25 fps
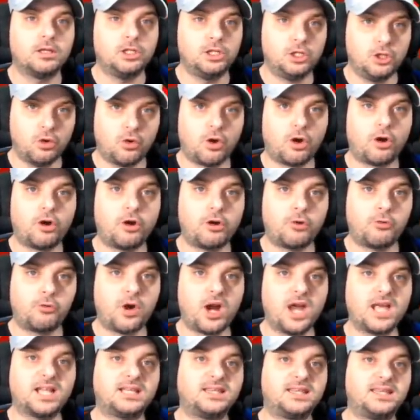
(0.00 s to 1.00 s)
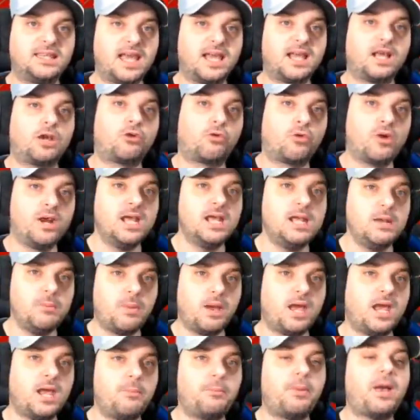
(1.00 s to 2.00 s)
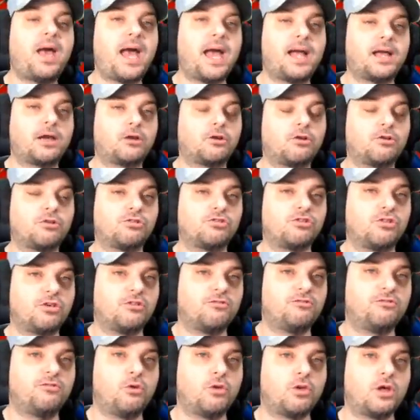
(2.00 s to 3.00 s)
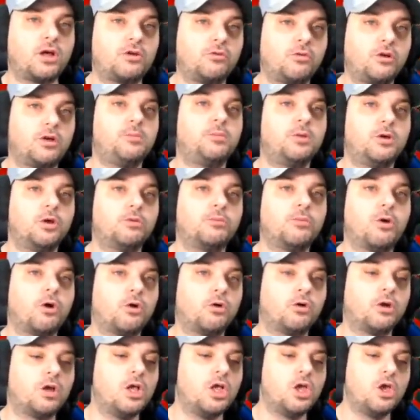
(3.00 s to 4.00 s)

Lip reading: You heard it right. The Green Bay Packers, full-on rebuild mode.